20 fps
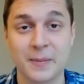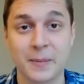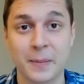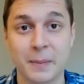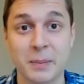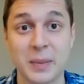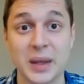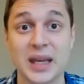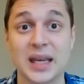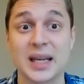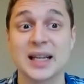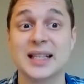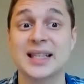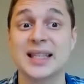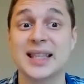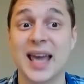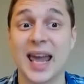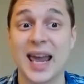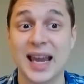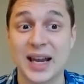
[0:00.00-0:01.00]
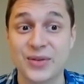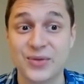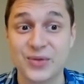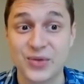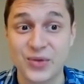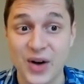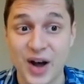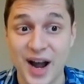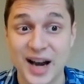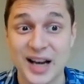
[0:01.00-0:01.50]
because they can
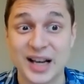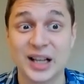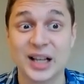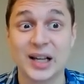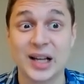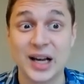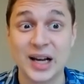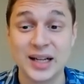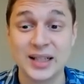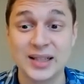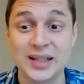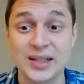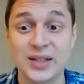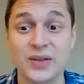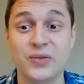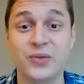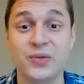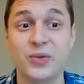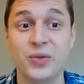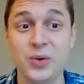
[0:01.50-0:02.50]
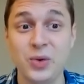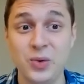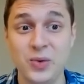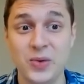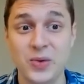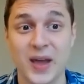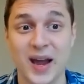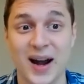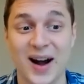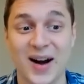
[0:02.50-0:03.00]
find lots of food
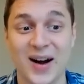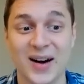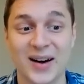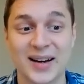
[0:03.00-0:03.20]
there.